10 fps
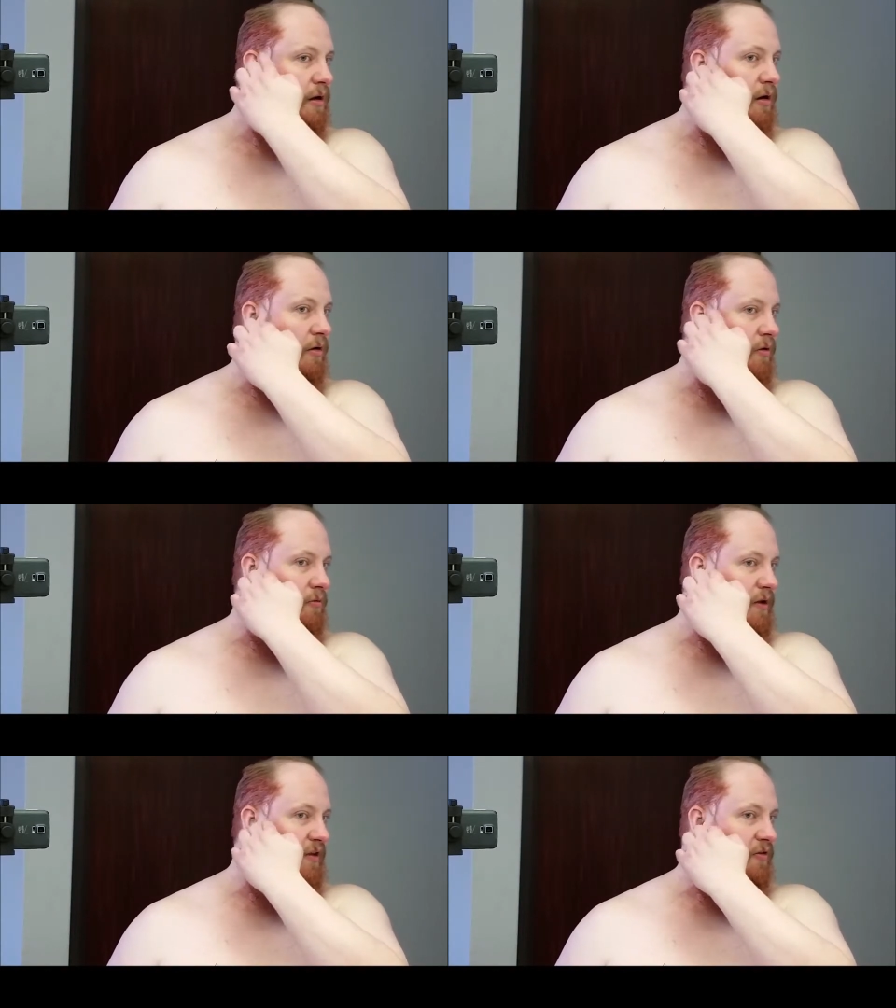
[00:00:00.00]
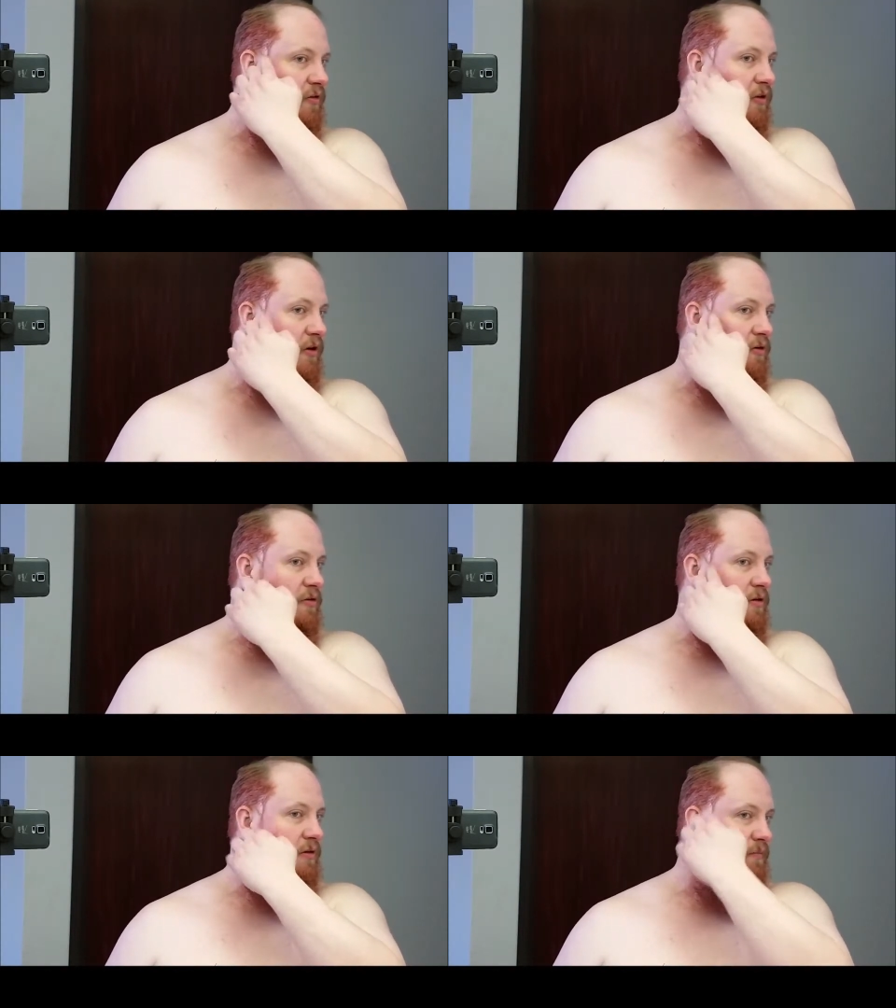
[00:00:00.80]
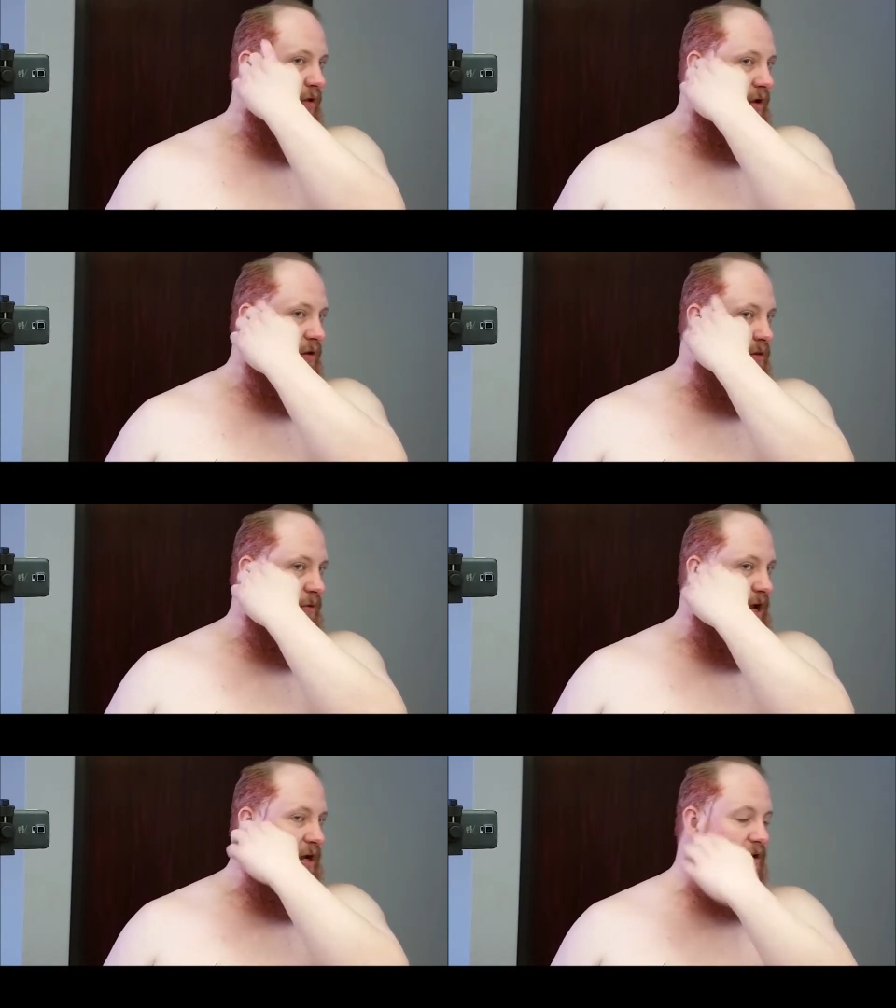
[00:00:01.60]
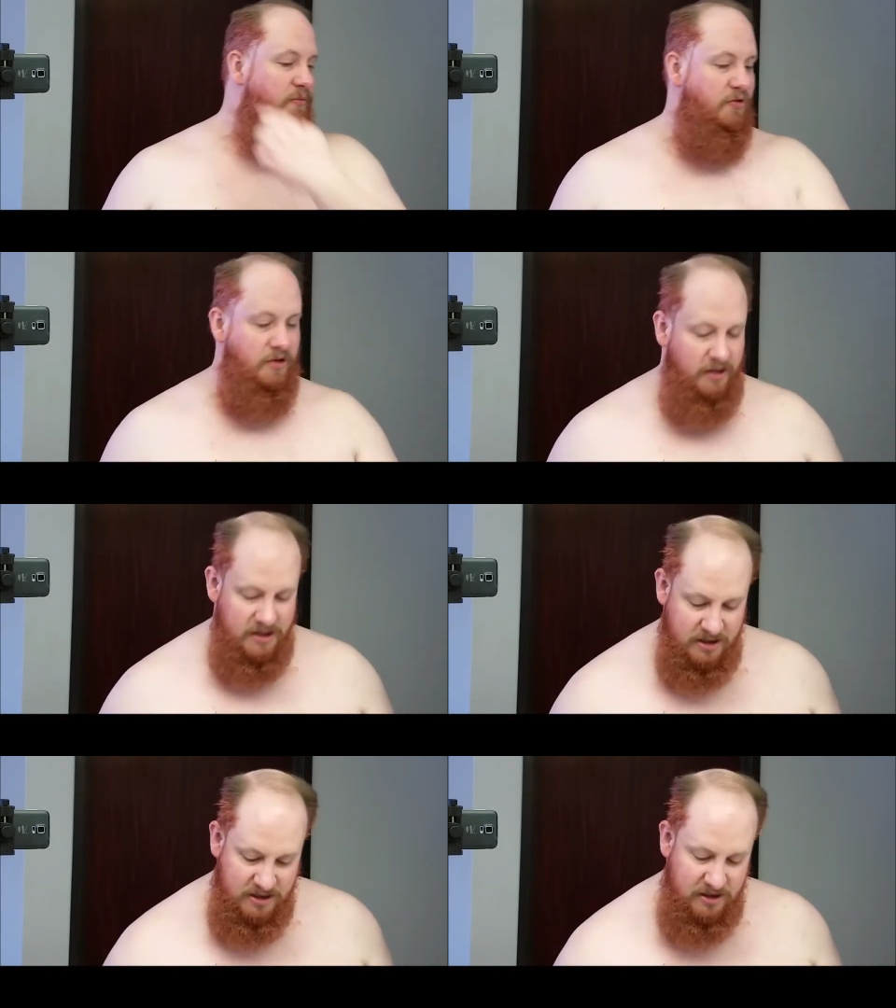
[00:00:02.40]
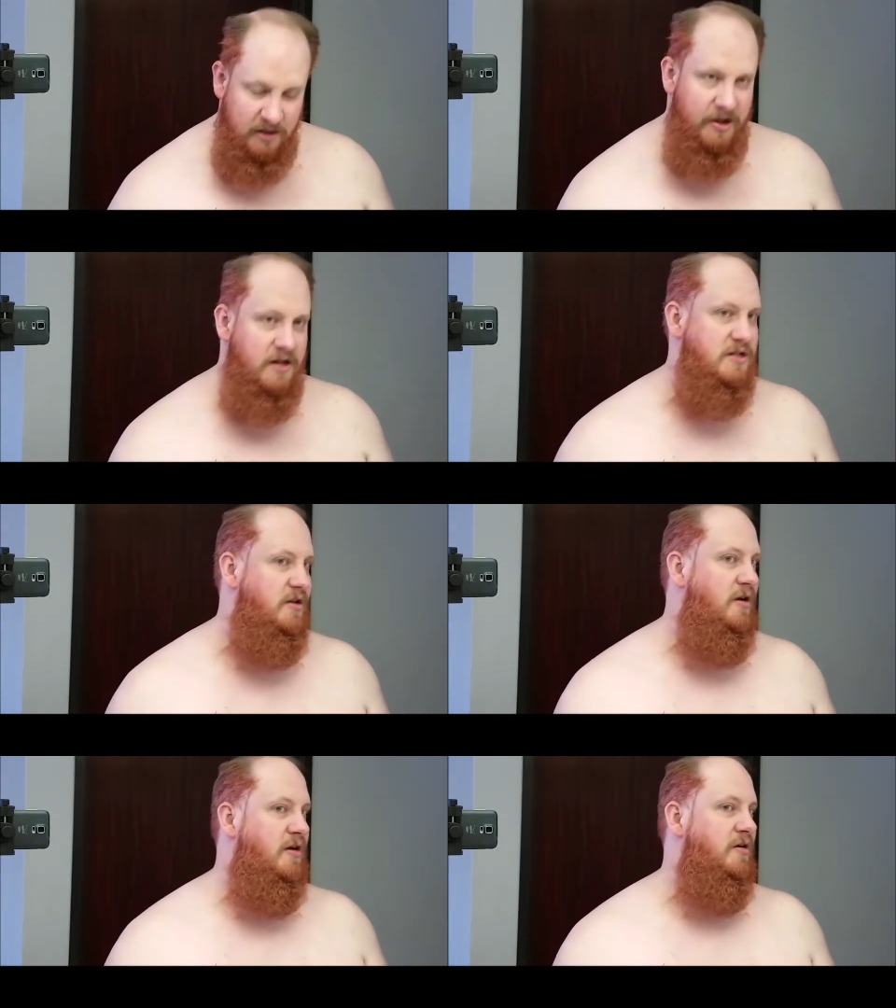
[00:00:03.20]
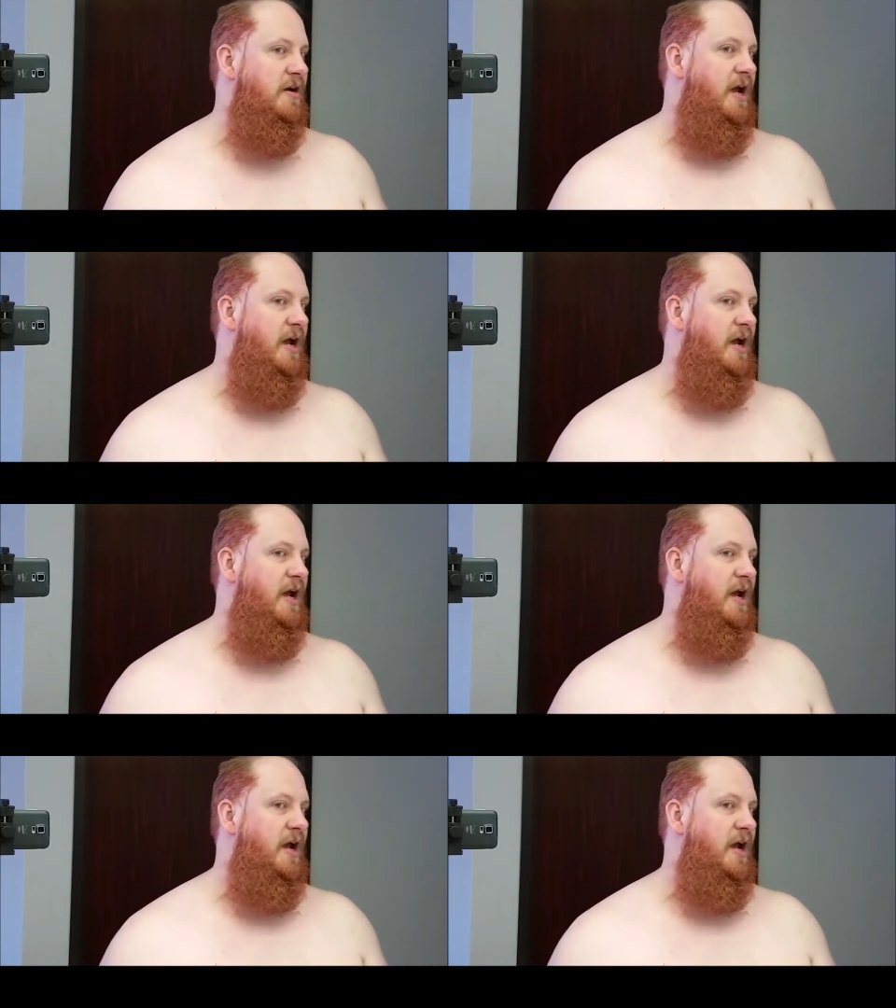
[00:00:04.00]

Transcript: Oh, yes. The back I'm a little less concerned about as long